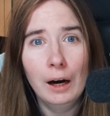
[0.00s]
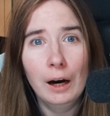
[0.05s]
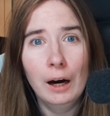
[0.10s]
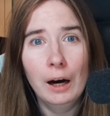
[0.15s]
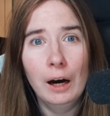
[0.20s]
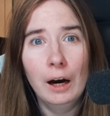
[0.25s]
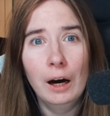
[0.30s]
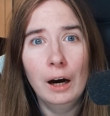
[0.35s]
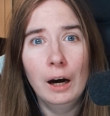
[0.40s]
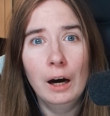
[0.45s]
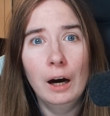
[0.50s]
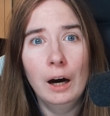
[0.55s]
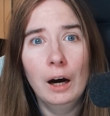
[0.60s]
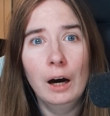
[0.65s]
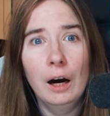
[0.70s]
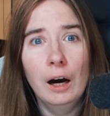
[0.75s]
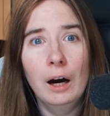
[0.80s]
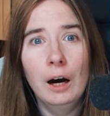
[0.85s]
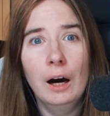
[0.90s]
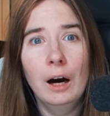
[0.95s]

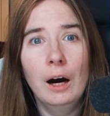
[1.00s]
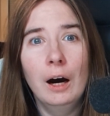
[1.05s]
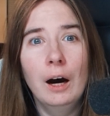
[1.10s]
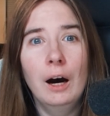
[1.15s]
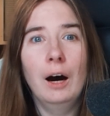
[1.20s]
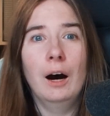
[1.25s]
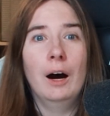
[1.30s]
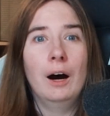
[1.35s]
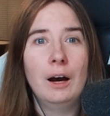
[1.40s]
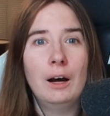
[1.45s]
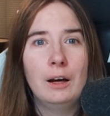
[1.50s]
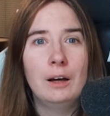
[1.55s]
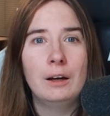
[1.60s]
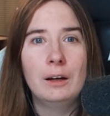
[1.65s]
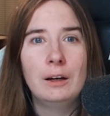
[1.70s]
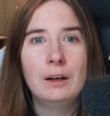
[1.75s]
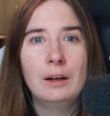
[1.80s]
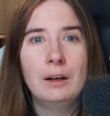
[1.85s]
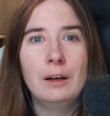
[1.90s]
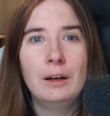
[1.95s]

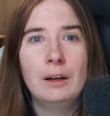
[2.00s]
[no speech]